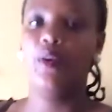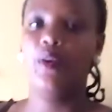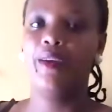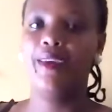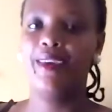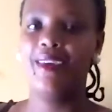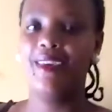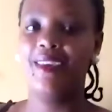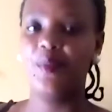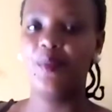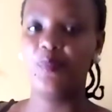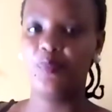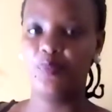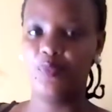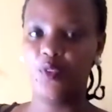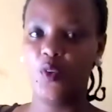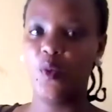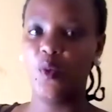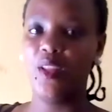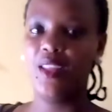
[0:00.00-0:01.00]
Okay,
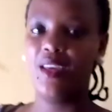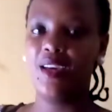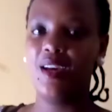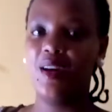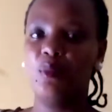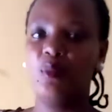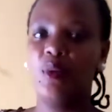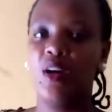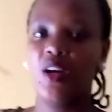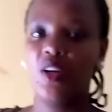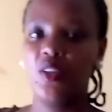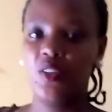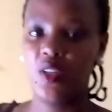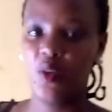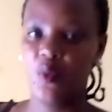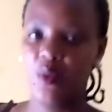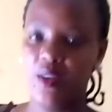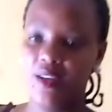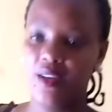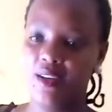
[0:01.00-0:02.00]
welcome back to
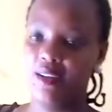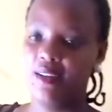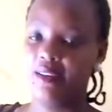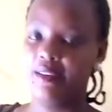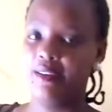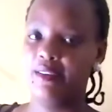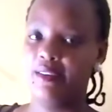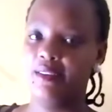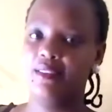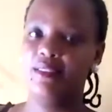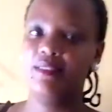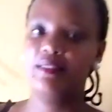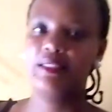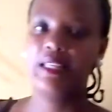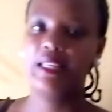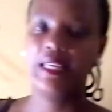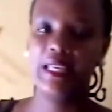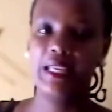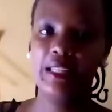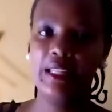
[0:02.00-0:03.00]
our
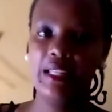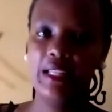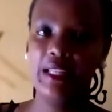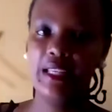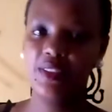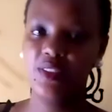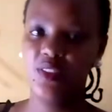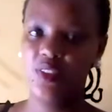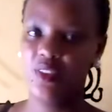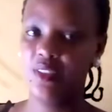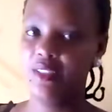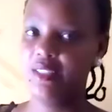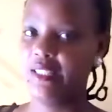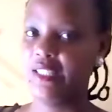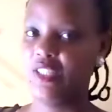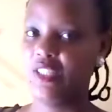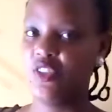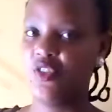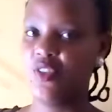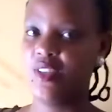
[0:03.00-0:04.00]
second lesson,
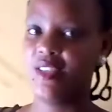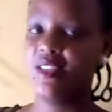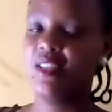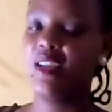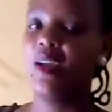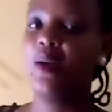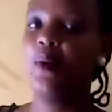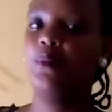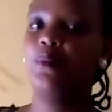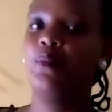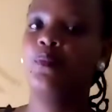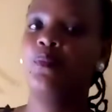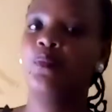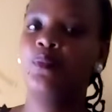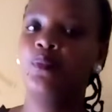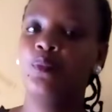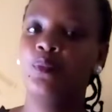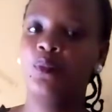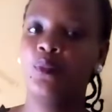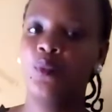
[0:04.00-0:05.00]
literature.
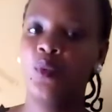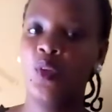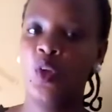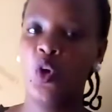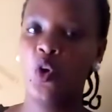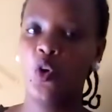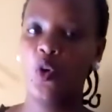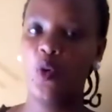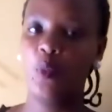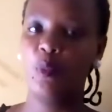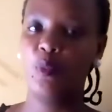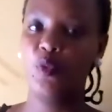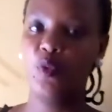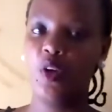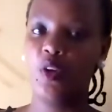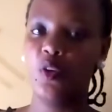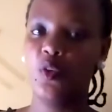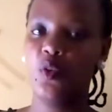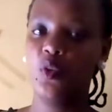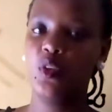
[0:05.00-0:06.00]
Hope you are
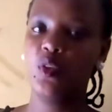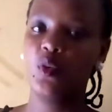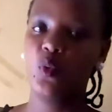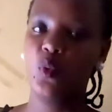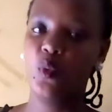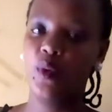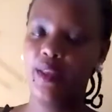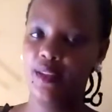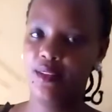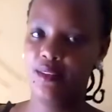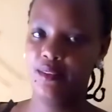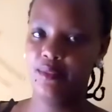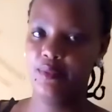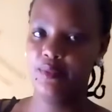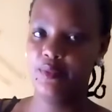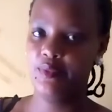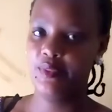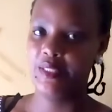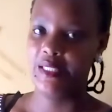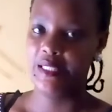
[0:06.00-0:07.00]
doing well
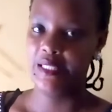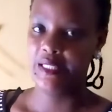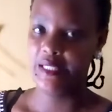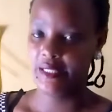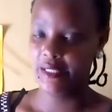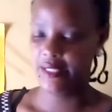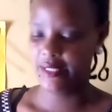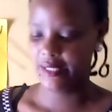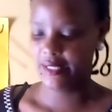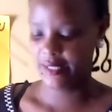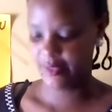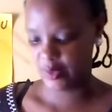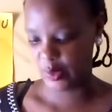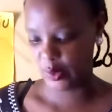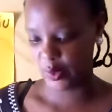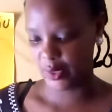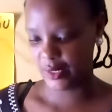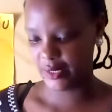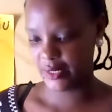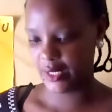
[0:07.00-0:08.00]
in this
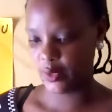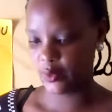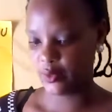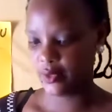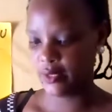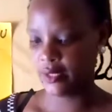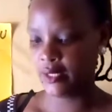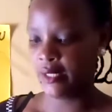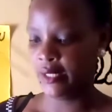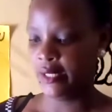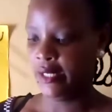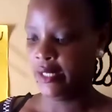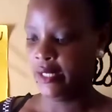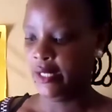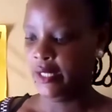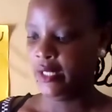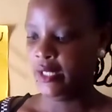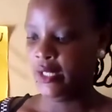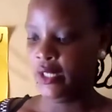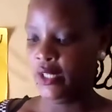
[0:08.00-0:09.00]
lockdown.
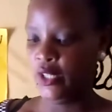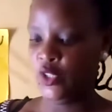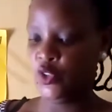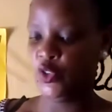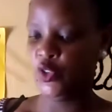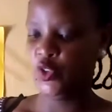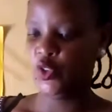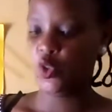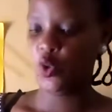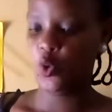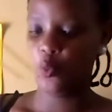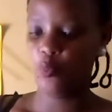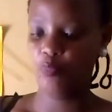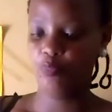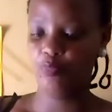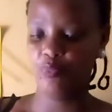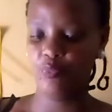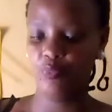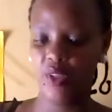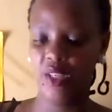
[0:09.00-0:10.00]
So,
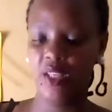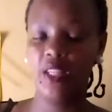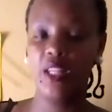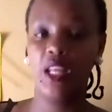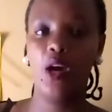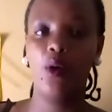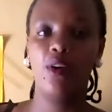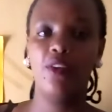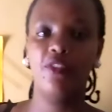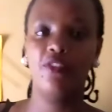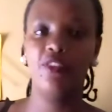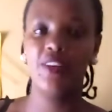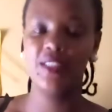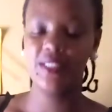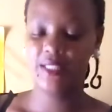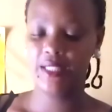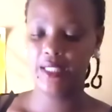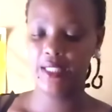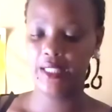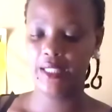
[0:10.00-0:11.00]
in our first
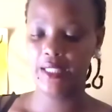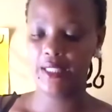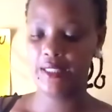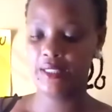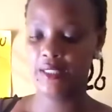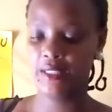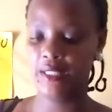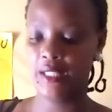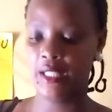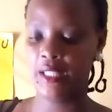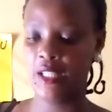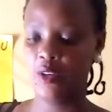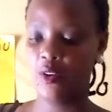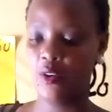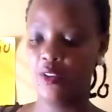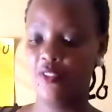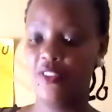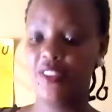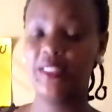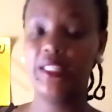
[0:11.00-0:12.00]

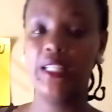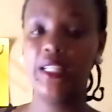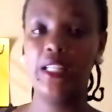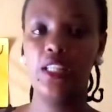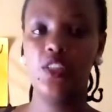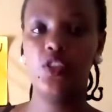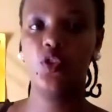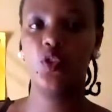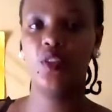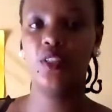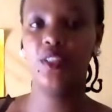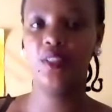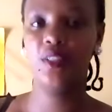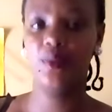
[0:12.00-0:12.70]
lesson,